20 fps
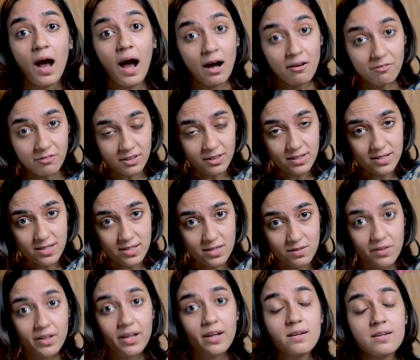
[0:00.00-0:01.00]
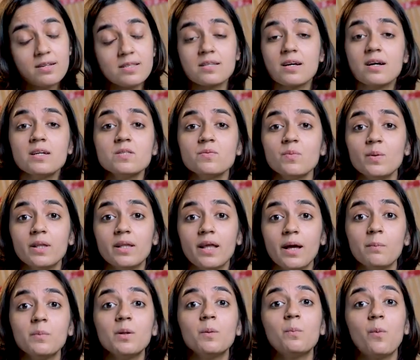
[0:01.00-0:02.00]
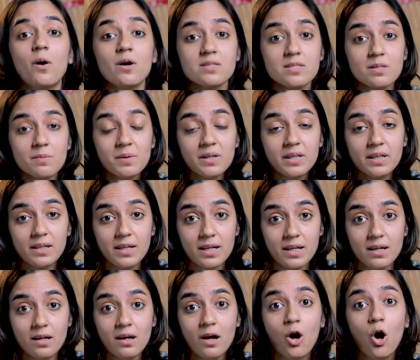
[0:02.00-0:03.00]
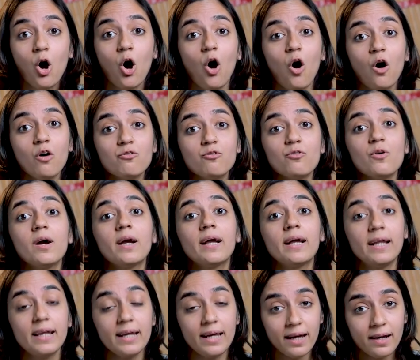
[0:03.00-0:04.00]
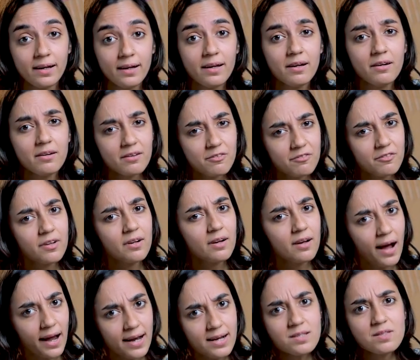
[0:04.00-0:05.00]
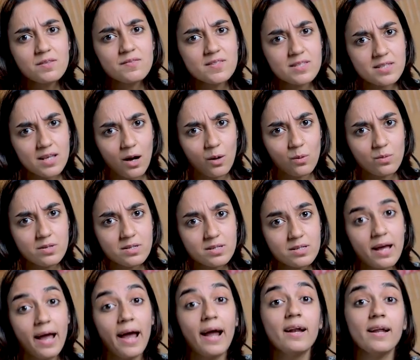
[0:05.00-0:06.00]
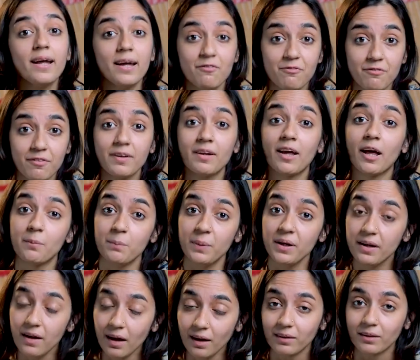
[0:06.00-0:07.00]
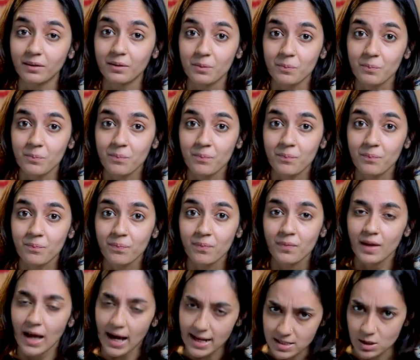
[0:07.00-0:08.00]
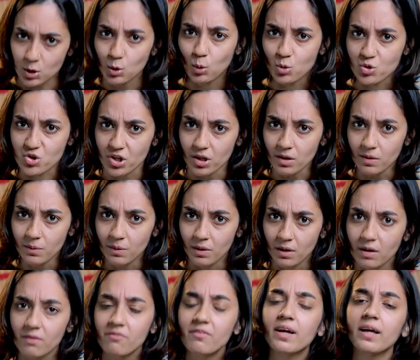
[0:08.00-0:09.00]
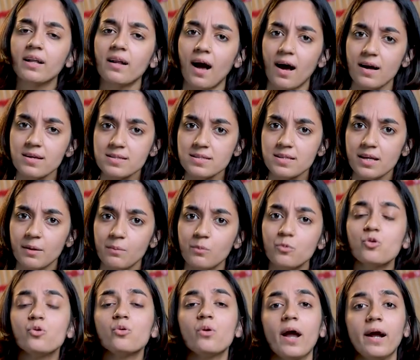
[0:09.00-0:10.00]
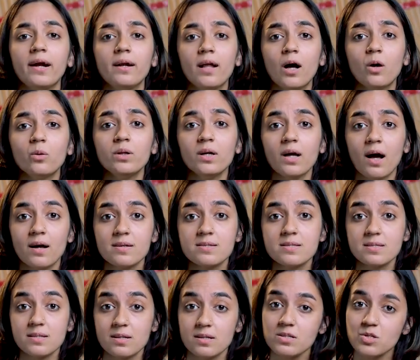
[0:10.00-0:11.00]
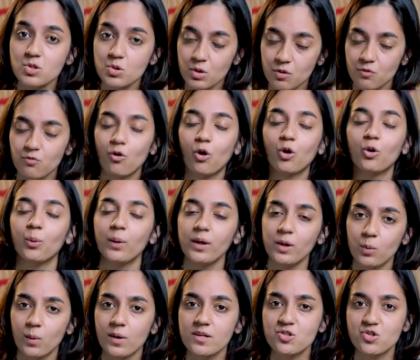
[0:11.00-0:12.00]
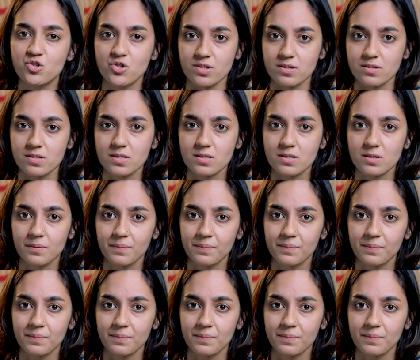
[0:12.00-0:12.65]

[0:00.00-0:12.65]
After this, we can discuss with them the possibility of creating different kinds of sounds and if it can be done. As closure, we can ask them to write down the answers to the following questions.